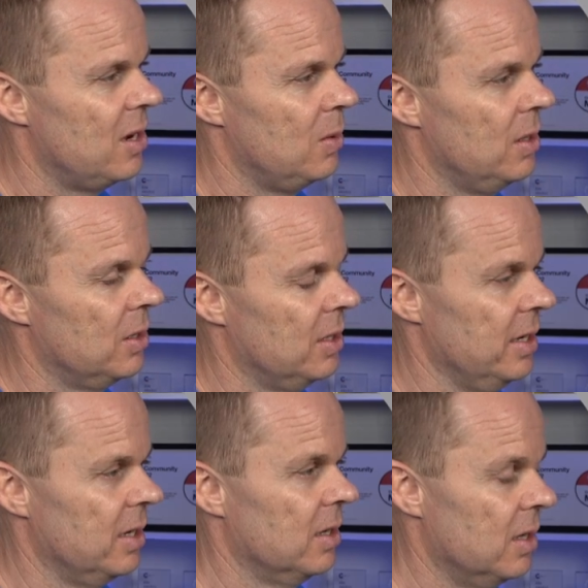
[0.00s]
I'll
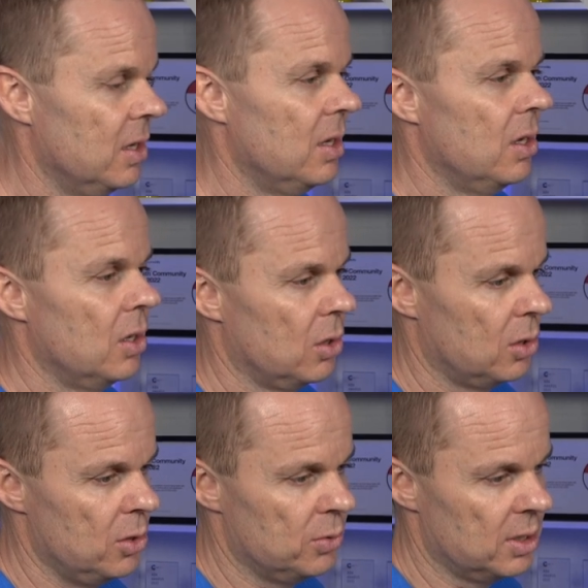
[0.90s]
click
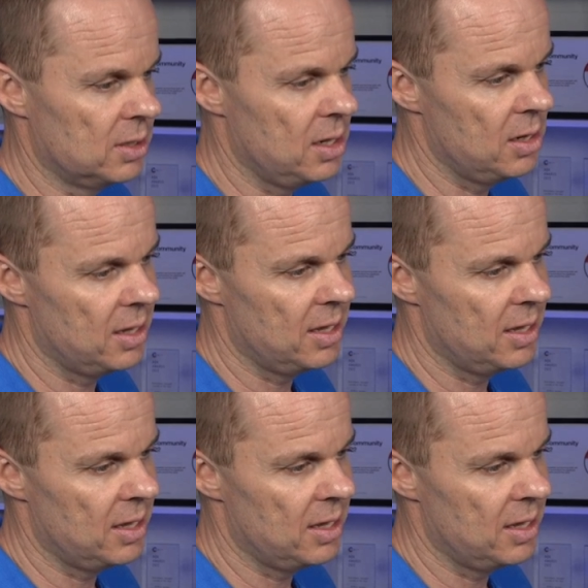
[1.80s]
Close Excel